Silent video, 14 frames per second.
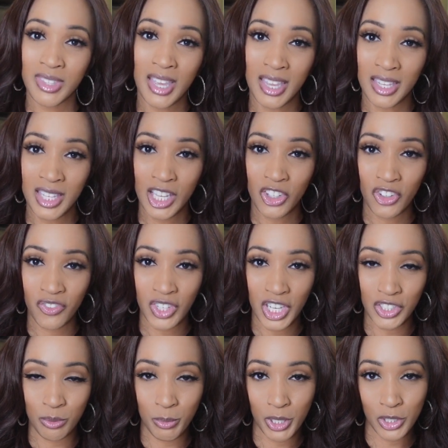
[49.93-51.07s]
and click the
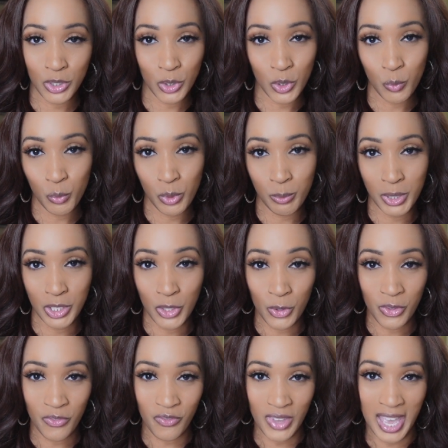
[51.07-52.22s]
notification bell so you will be
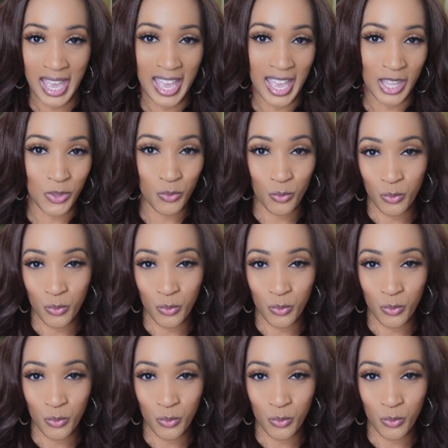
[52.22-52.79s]
notified